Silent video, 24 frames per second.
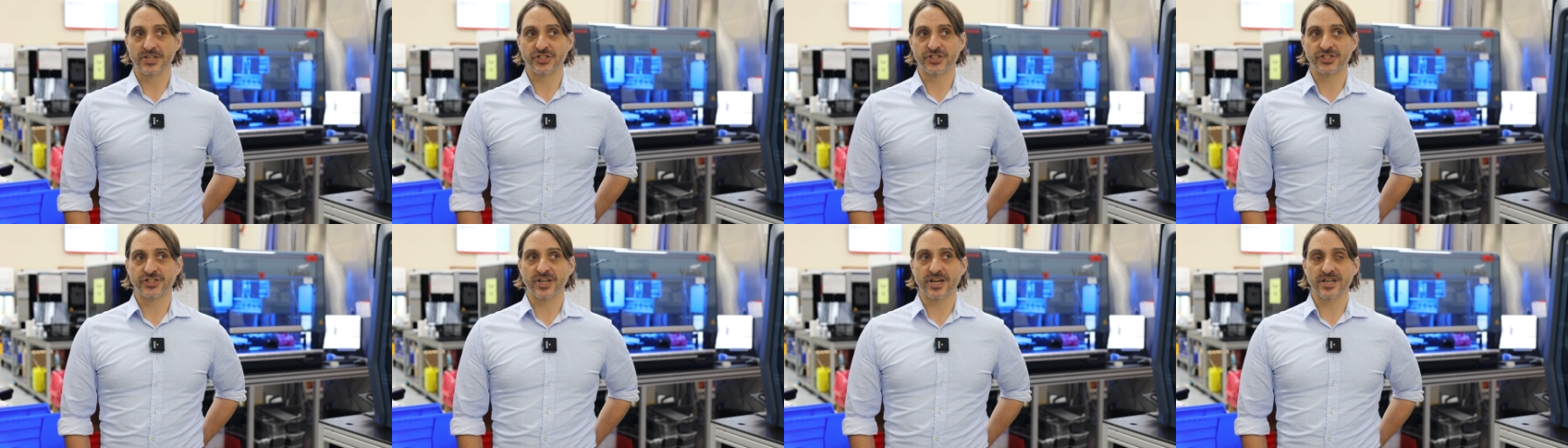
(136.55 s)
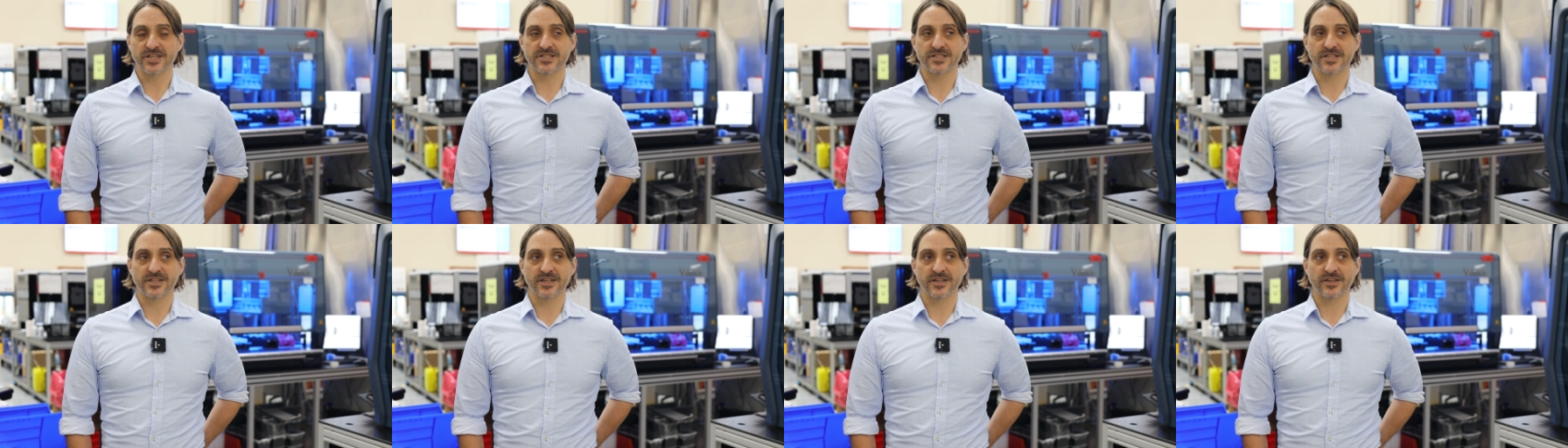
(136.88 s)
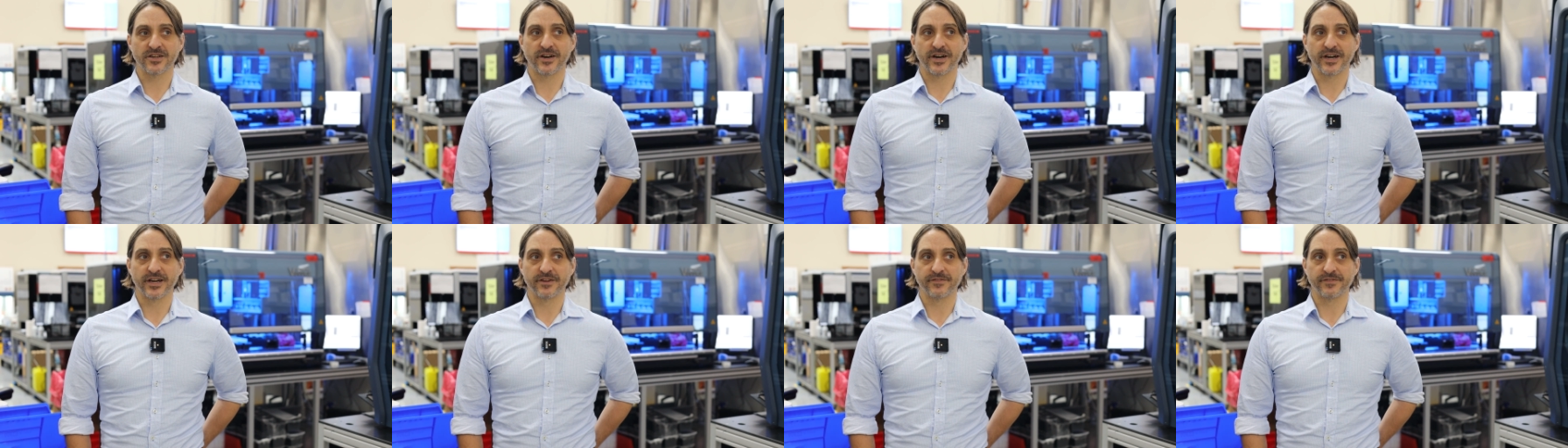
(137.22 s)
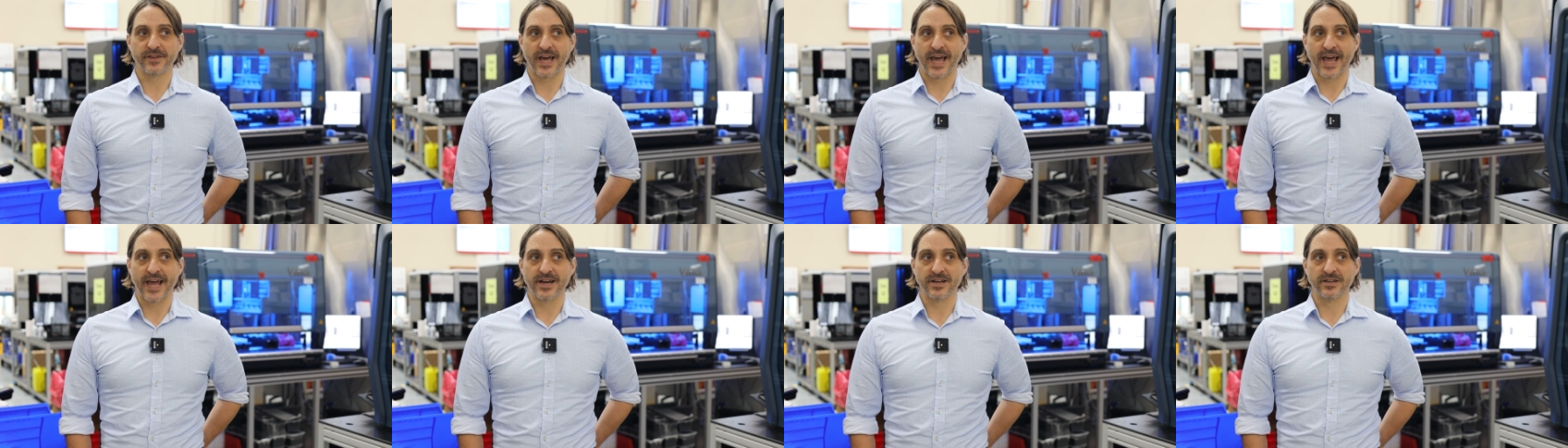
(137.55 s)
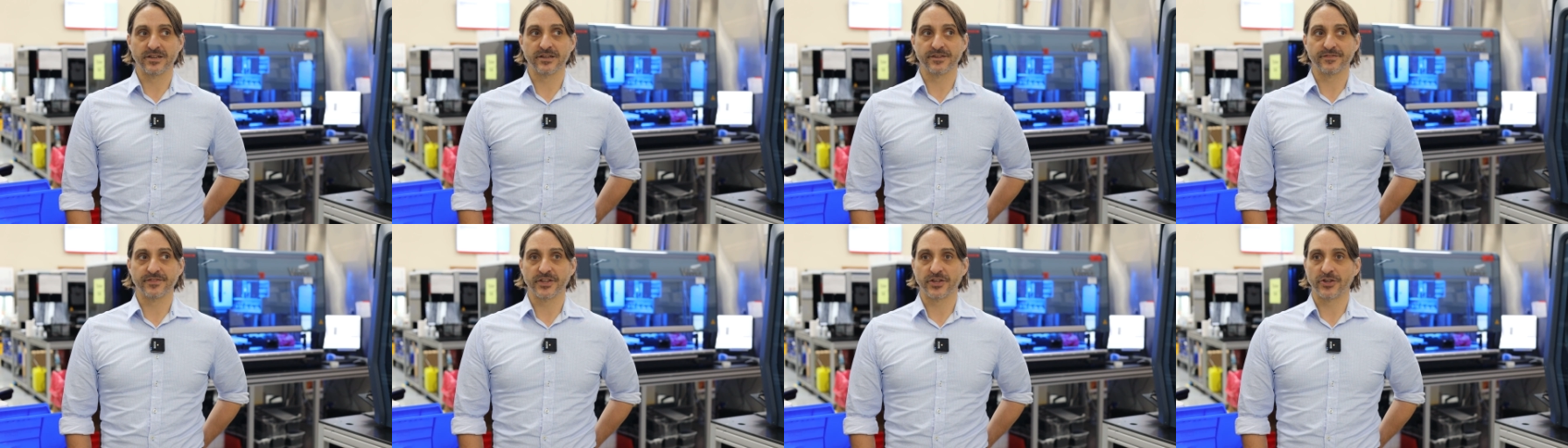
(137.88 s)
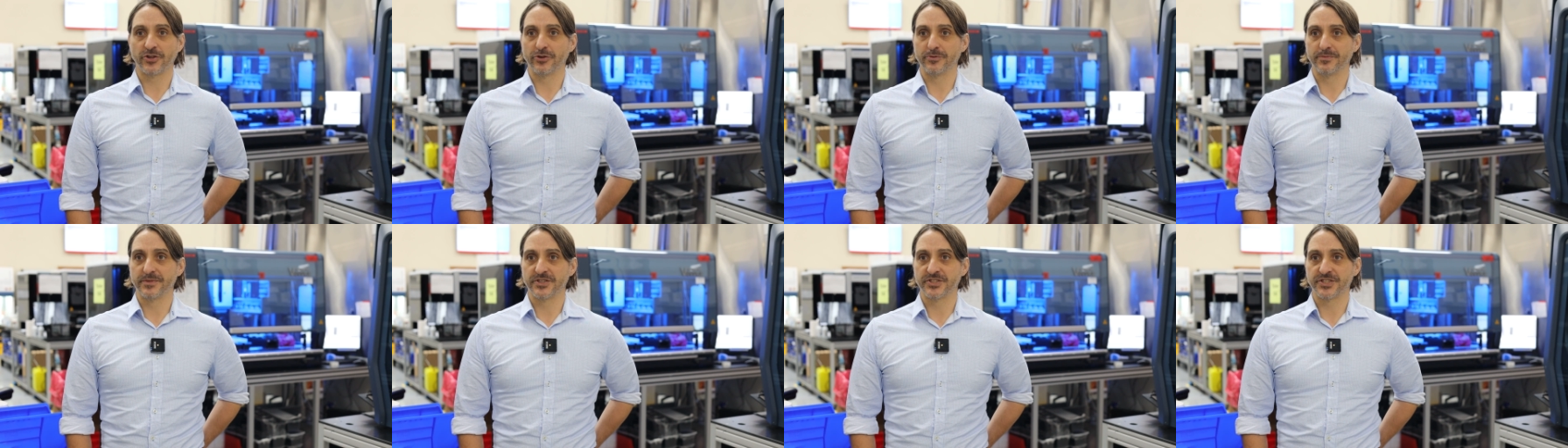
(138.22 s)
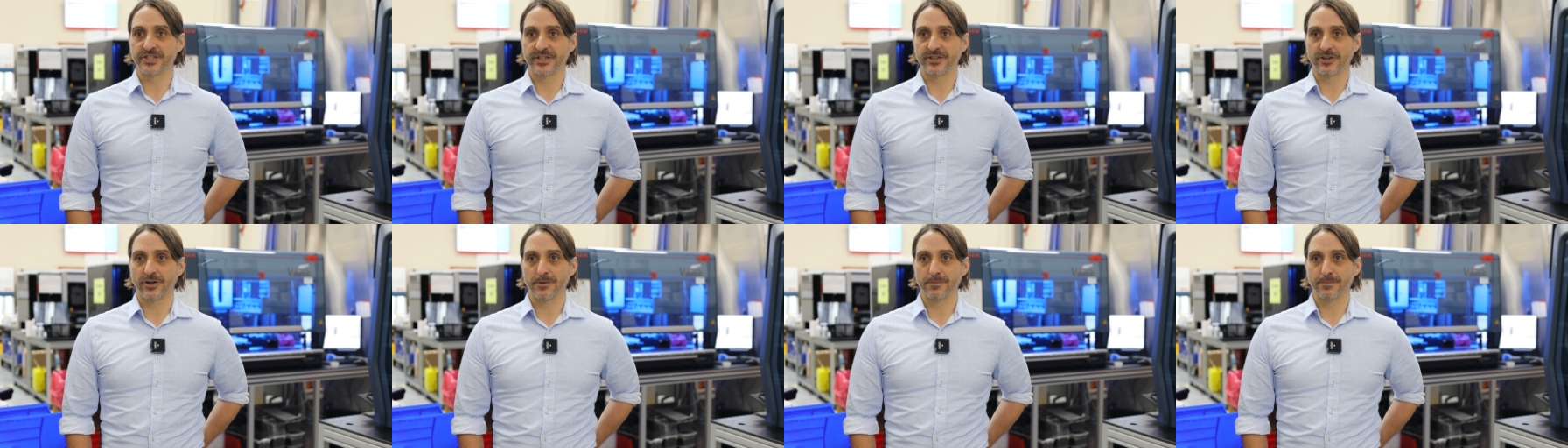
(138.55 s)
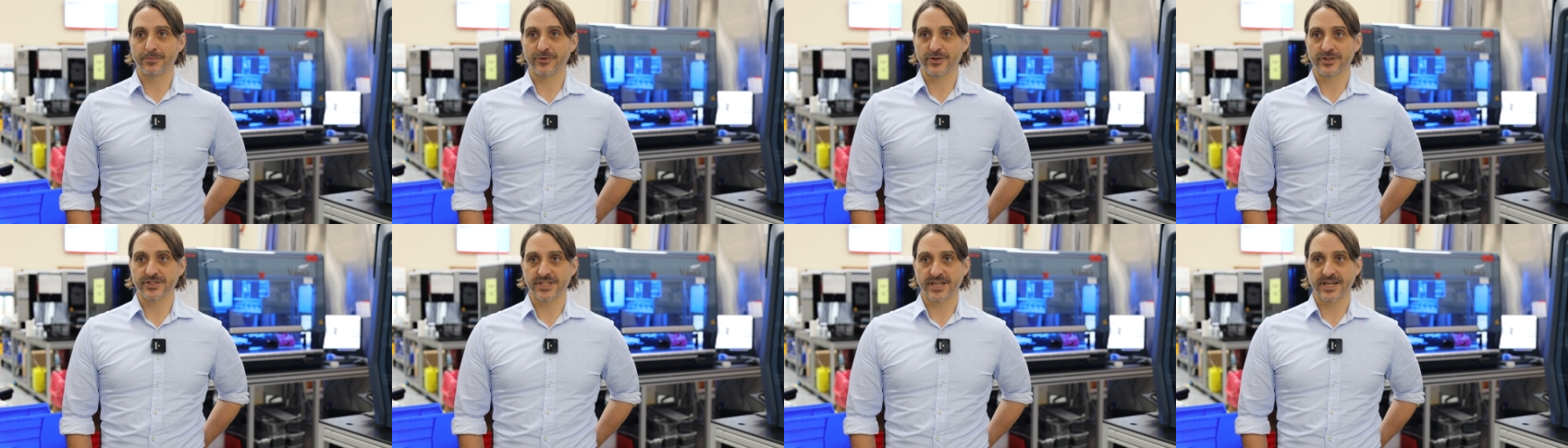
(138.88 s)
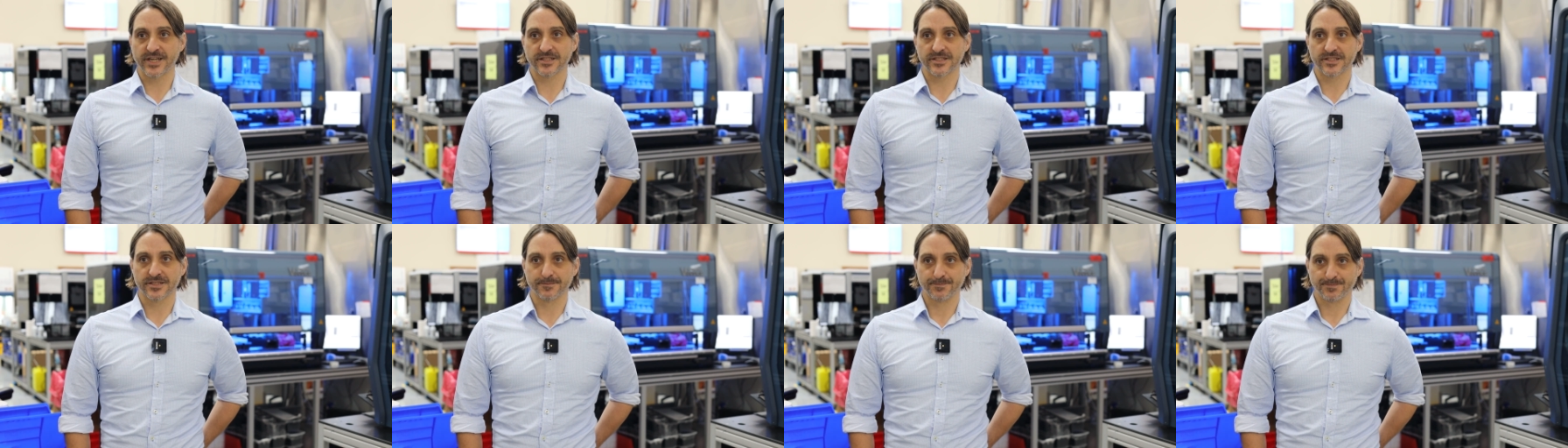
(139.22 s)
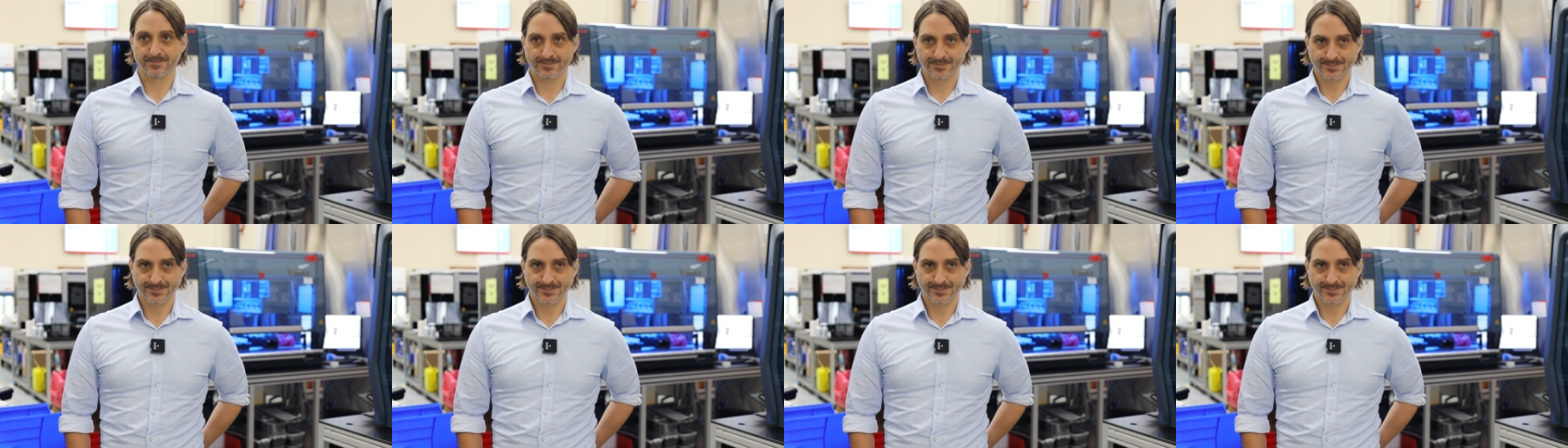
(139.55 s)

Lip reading: just at the kind of end of the Human Genome Project.